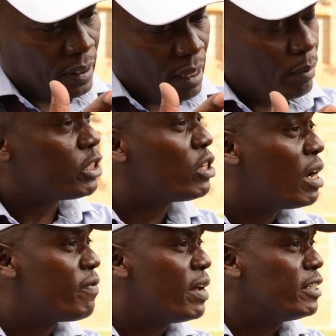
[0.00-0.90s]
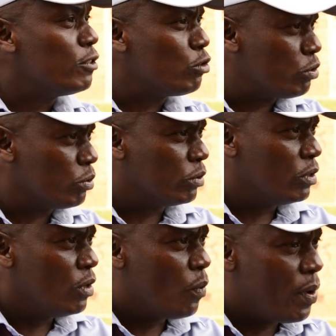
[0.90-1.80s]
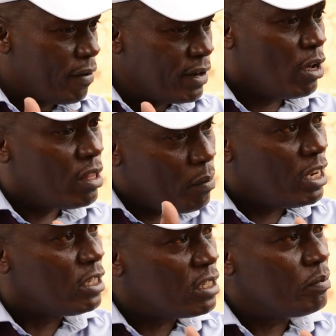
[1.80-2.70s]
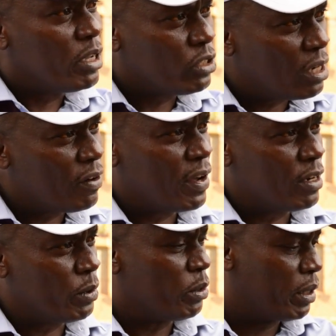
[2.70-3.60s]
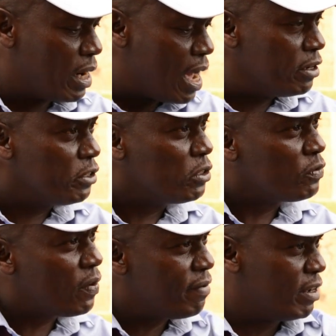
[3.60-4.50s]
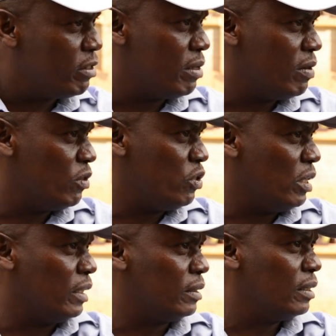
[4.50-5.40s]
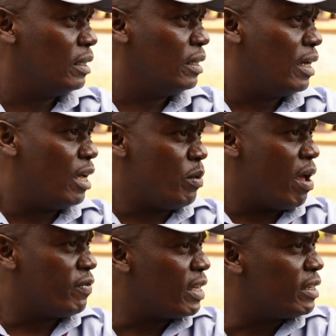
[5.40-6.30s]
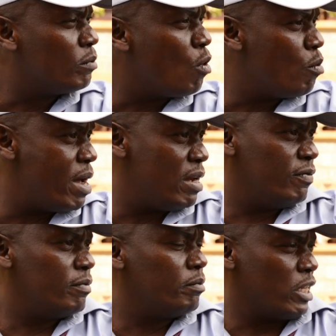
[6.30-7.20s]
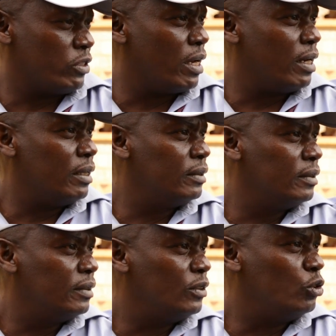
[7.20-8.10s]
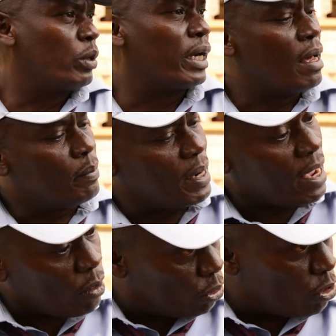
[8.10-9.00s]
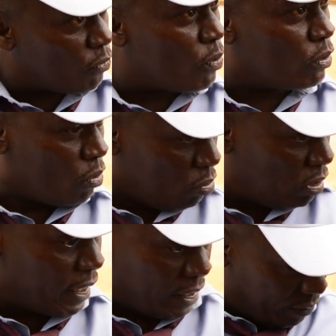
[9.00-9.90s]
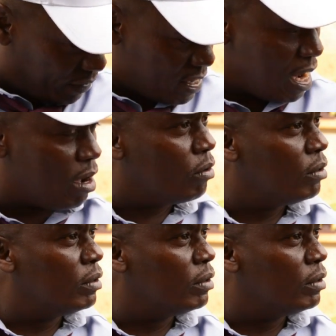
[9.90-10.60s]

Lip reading: Biashara Fund into two. We have now the mainstream Biashara Fund where you get 100 to 500,000 shillings and we have started mobile Biashara. You can apply on your phone, online, even now.